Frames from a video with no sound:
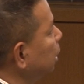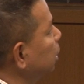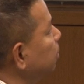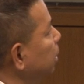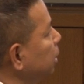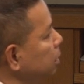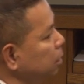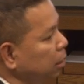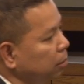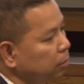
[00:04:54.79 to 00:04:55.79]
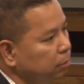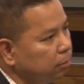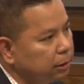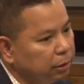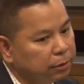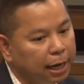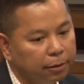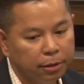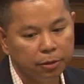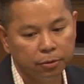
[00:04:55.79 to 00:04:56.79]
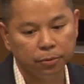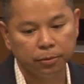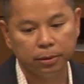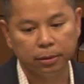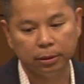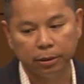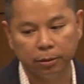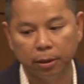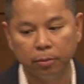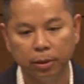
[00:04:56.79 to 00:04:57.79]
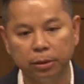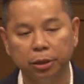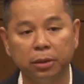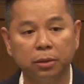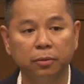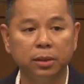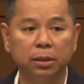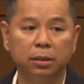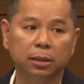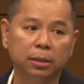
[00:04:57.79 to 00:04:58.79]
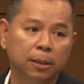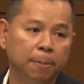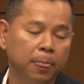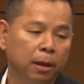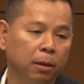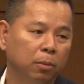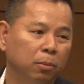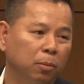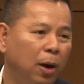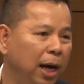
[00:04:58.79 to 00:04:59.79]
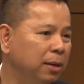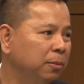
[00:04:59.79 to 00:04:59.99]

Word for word: talk about is, you know, so now that you use, you know what shared services is, why,